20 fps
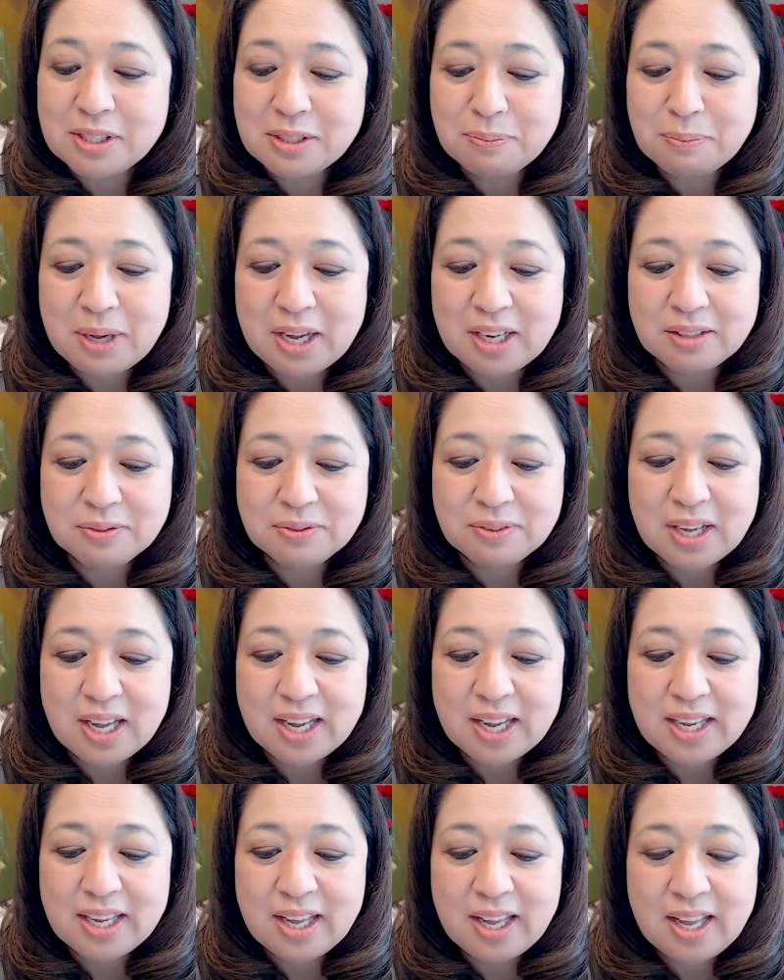
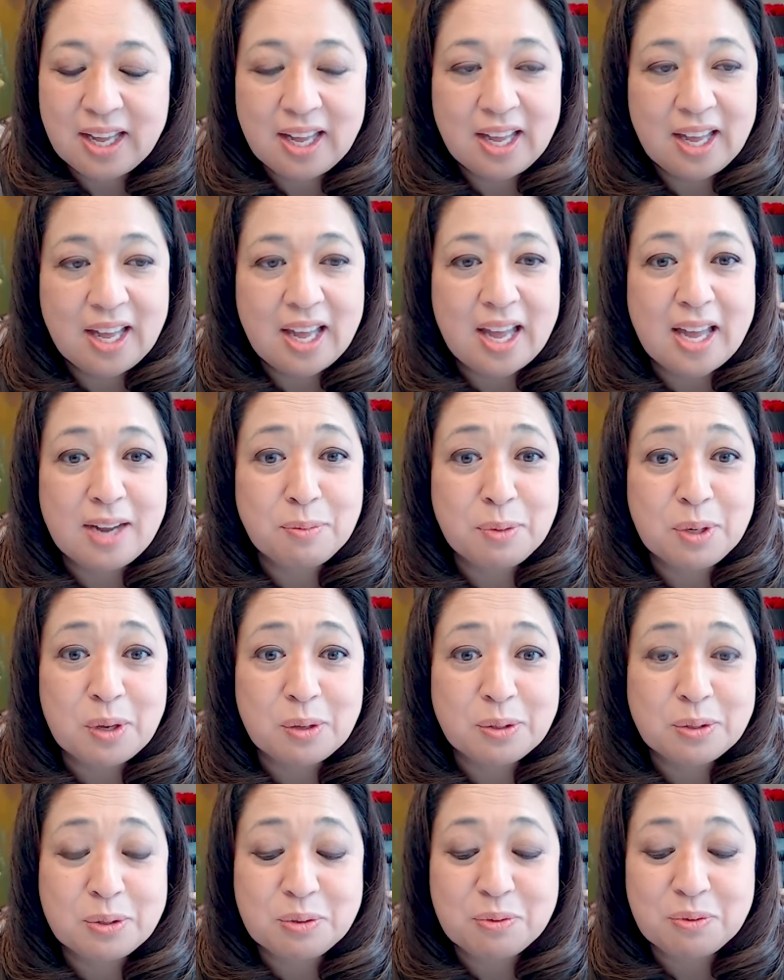Spotify. And we
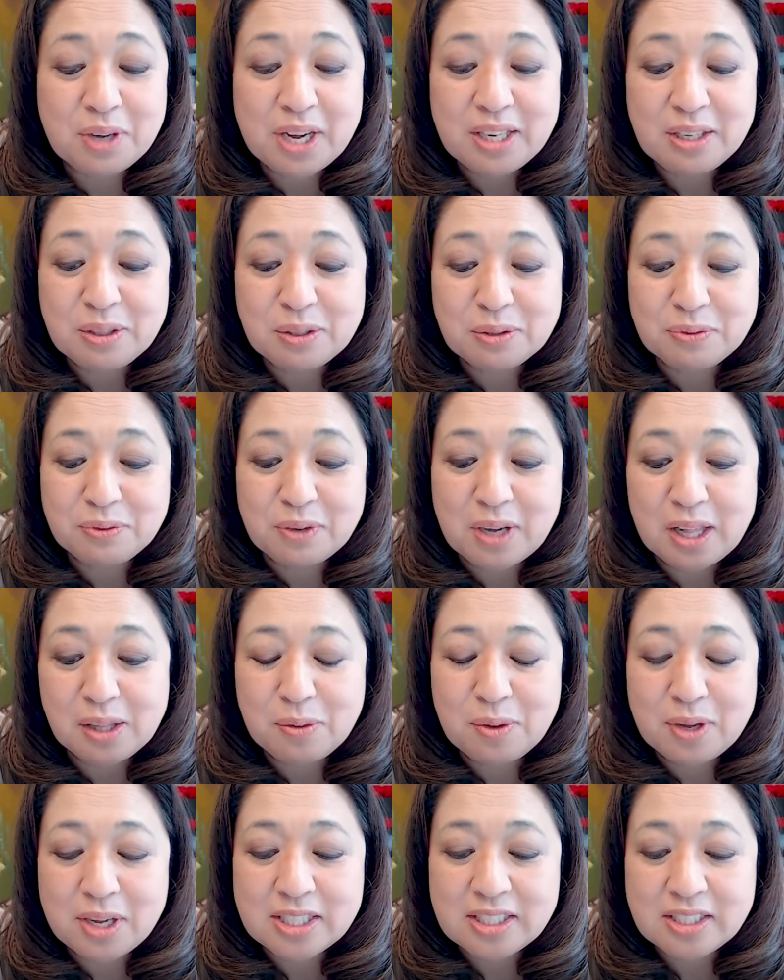also invite you to
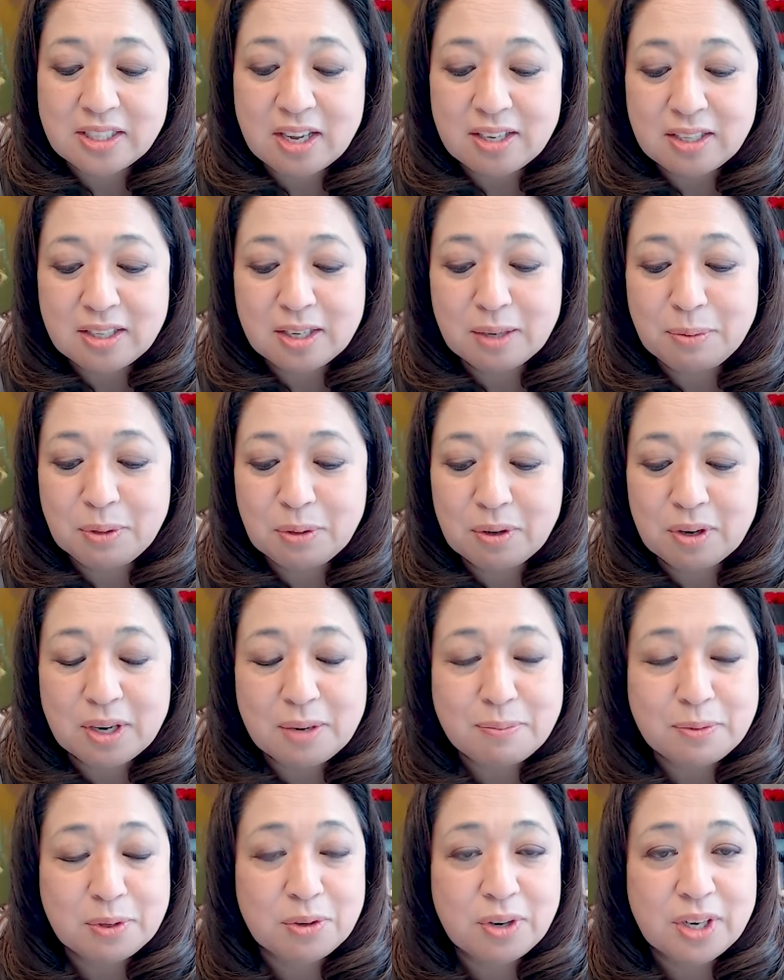follow us on W R
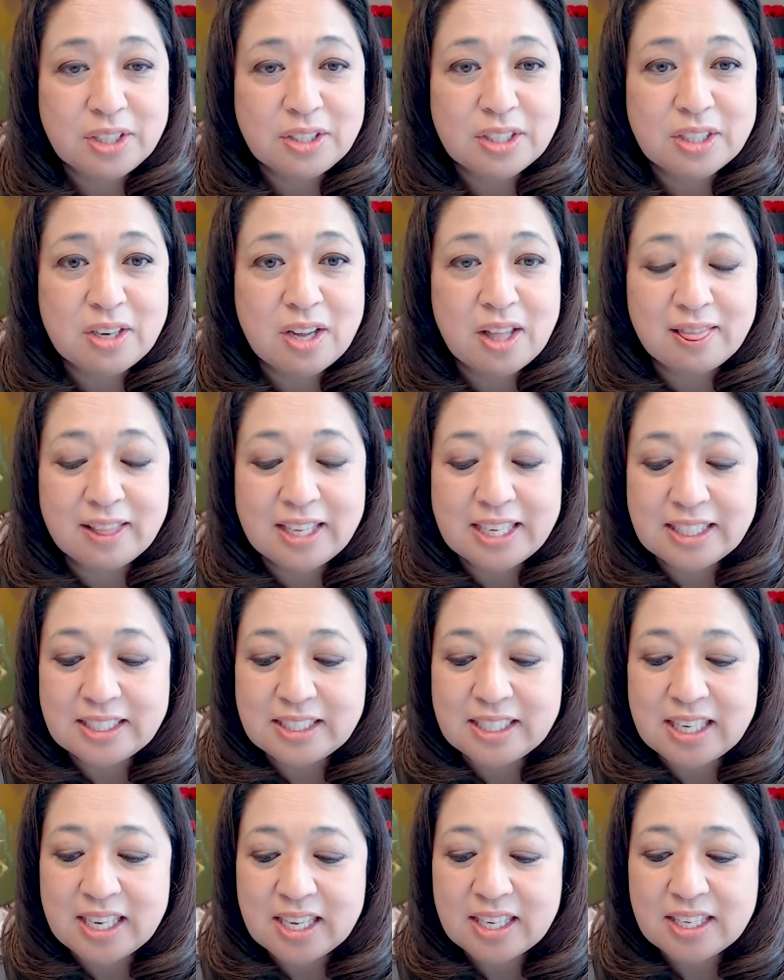Immigration on
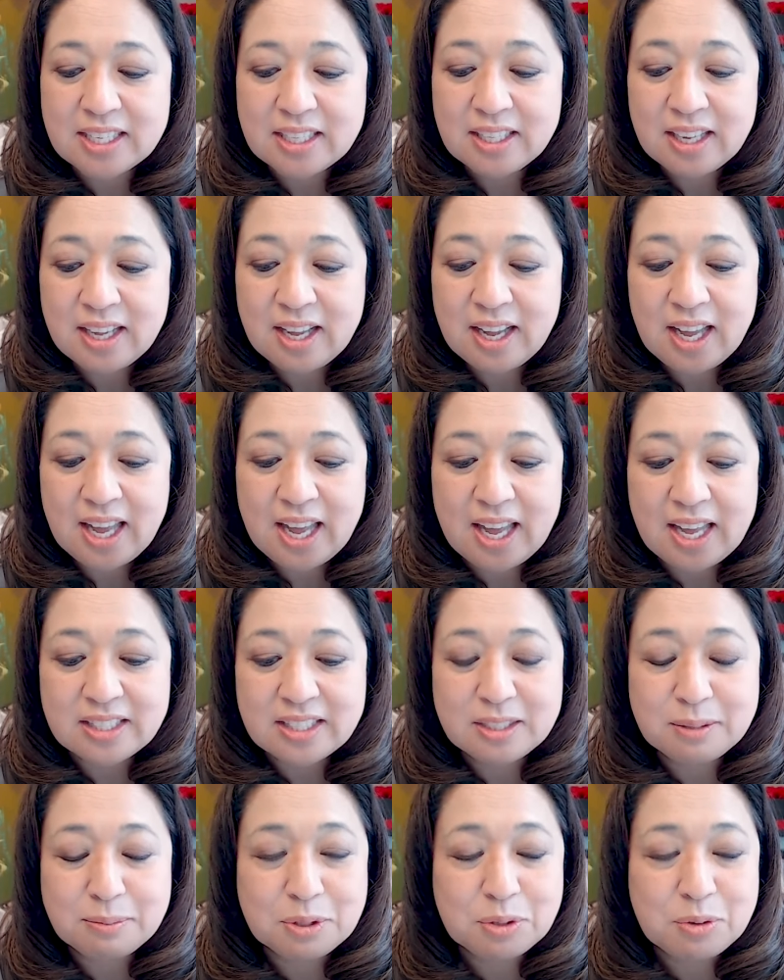LinkedIn and
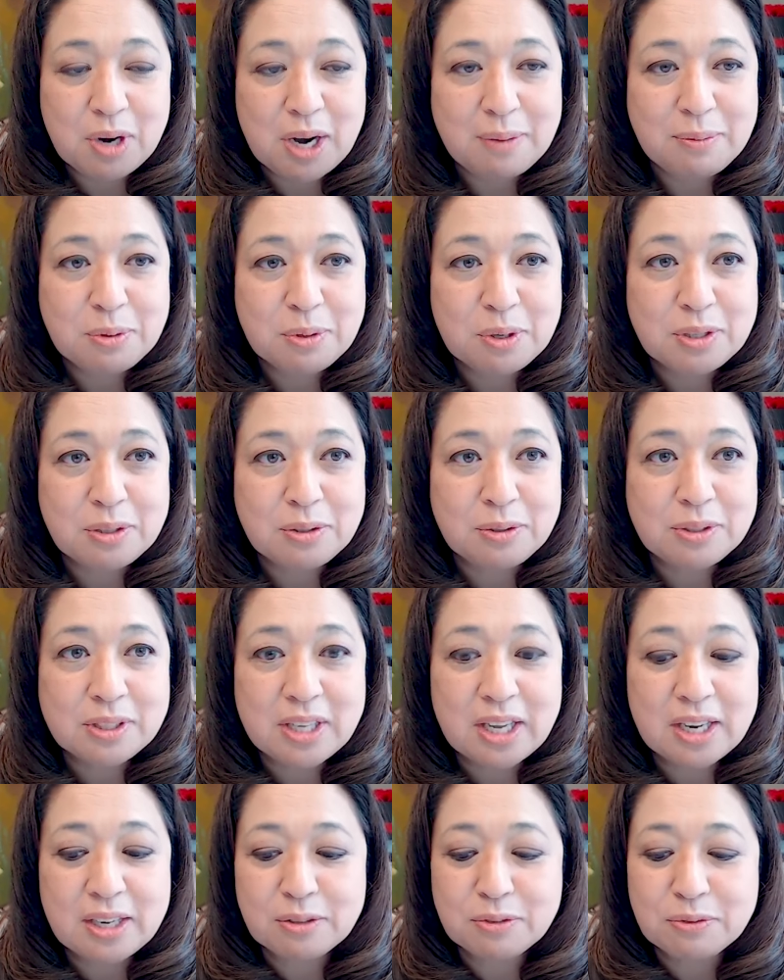subscribe to our
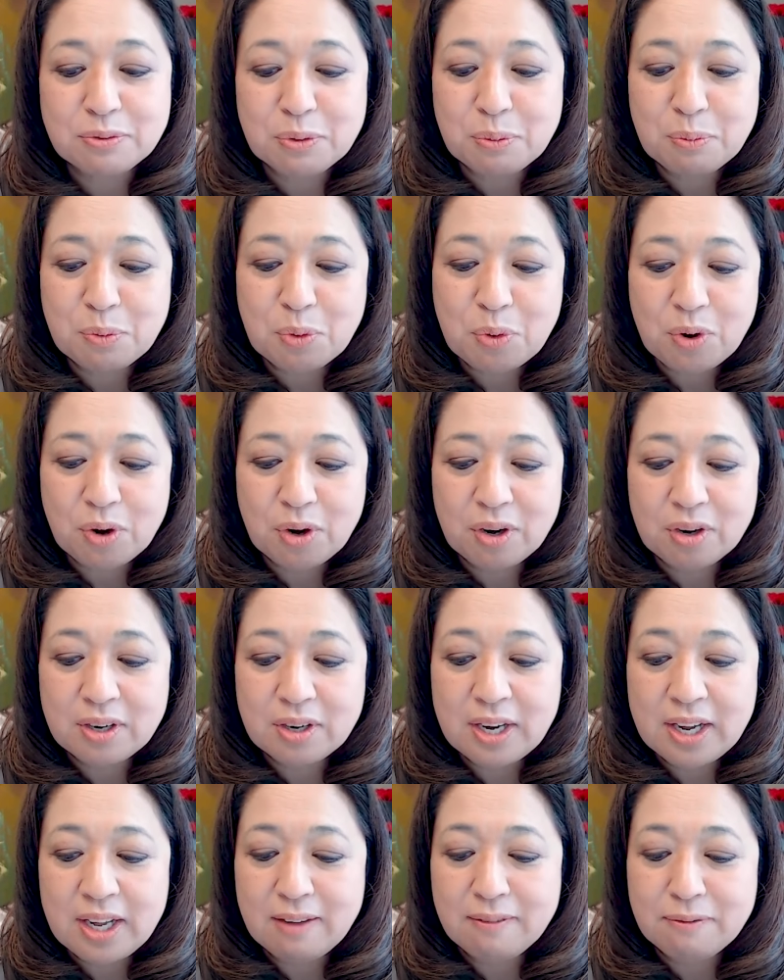newsletter for more
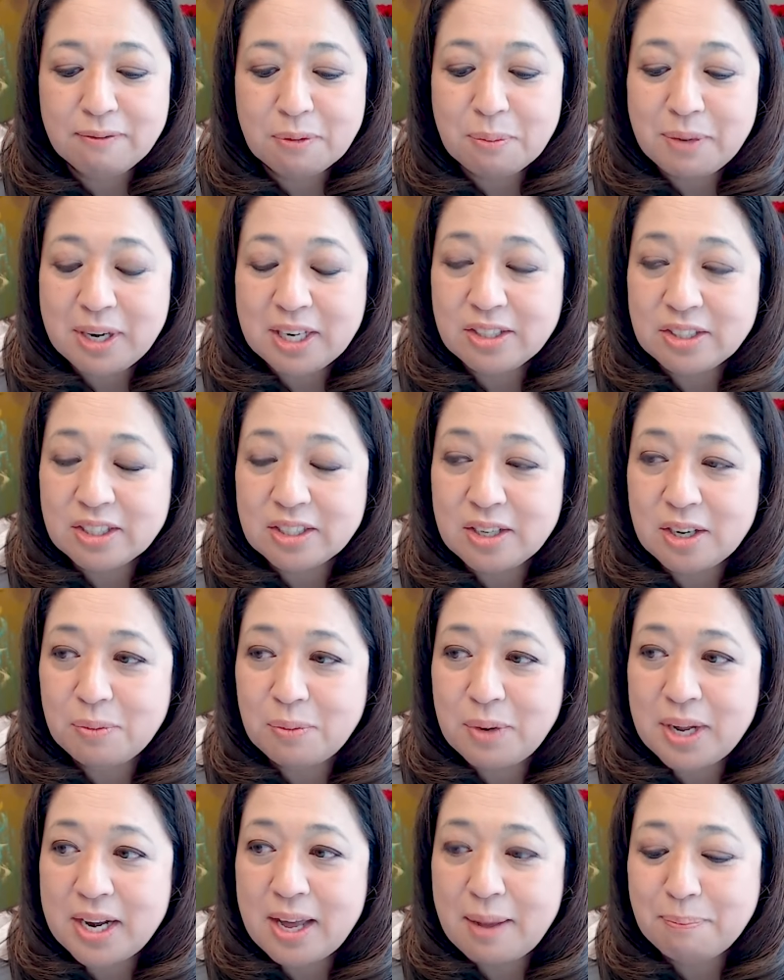information on
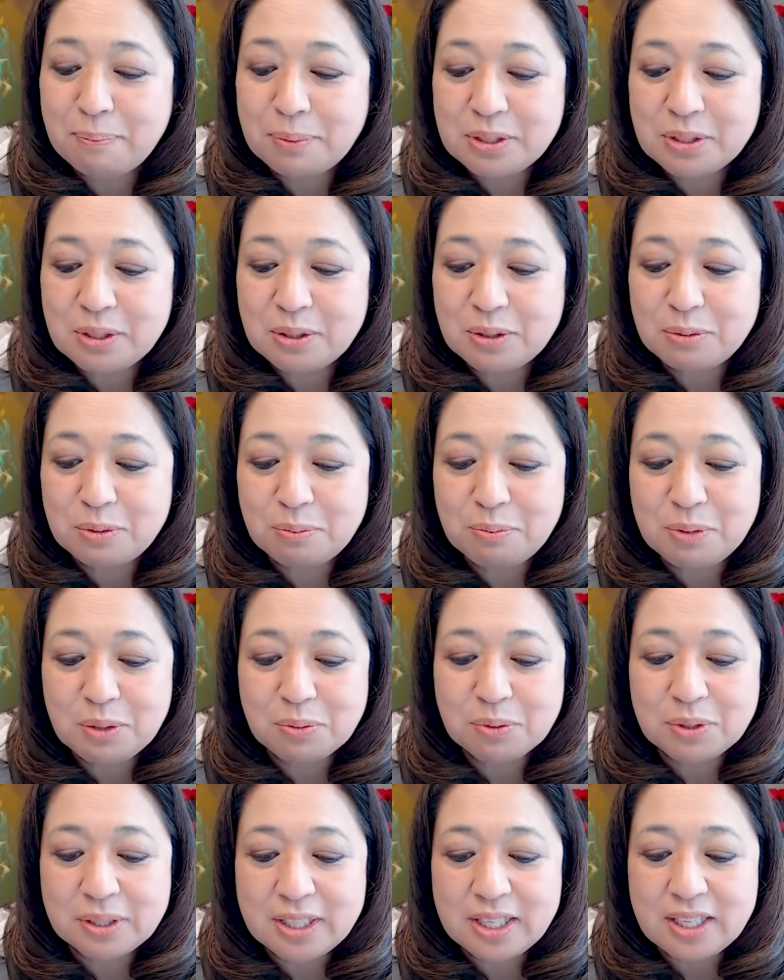when episodes will be
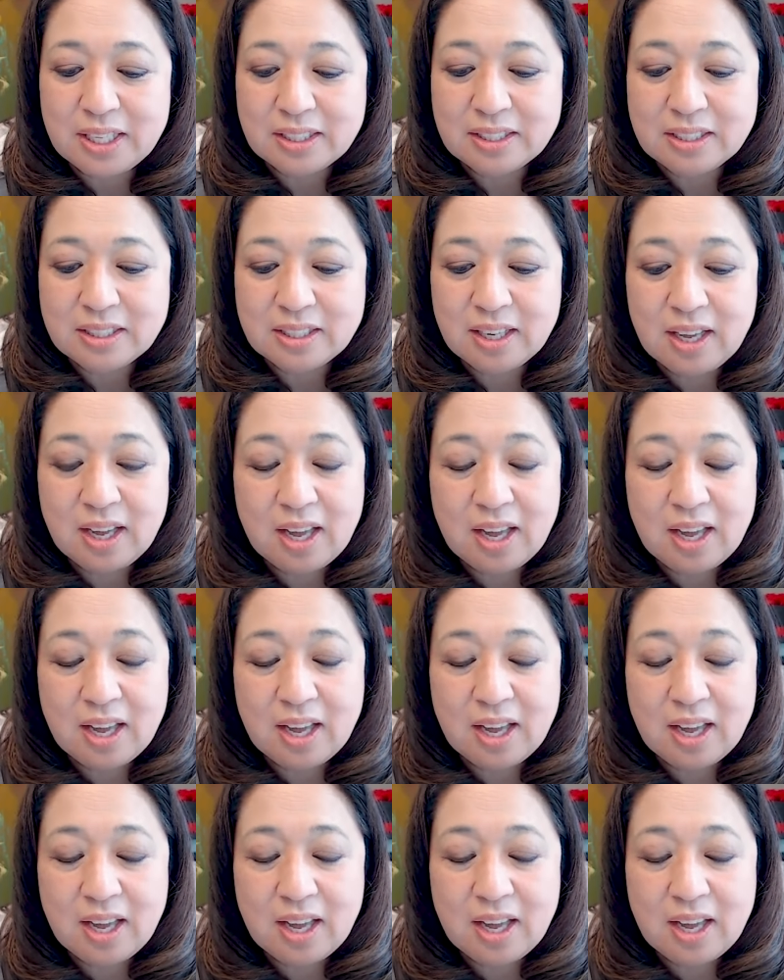released.